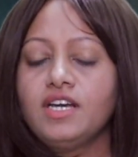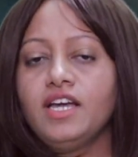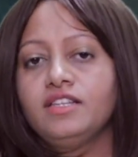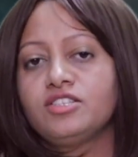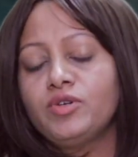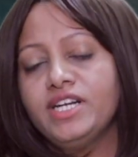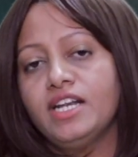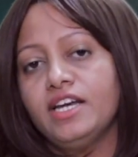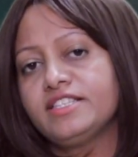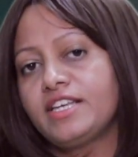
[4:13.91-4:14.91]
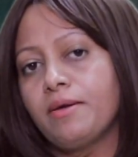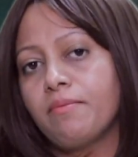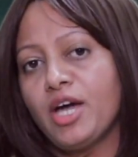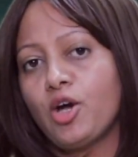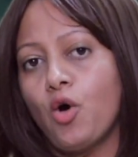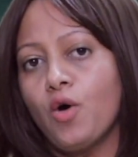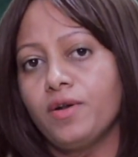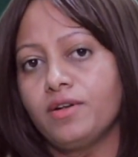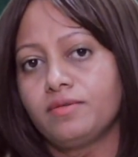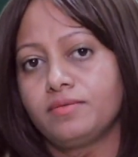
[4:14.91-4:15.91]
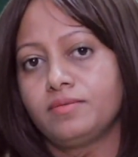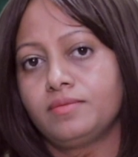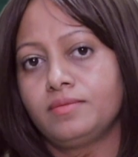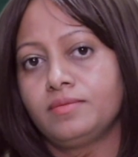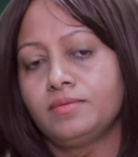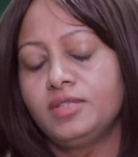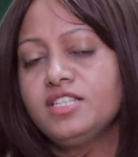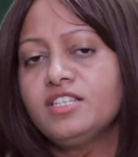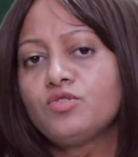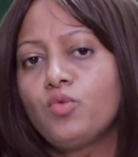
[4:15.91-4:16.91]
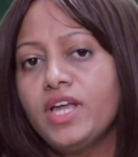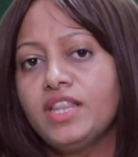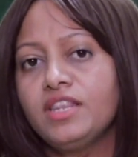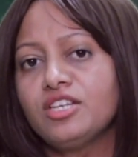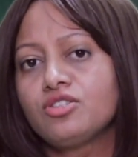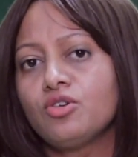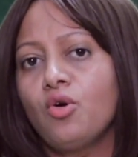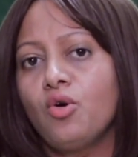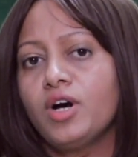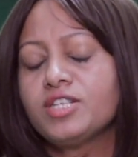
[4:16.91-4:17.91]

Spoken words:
and the street lights came back on. This is when they saw a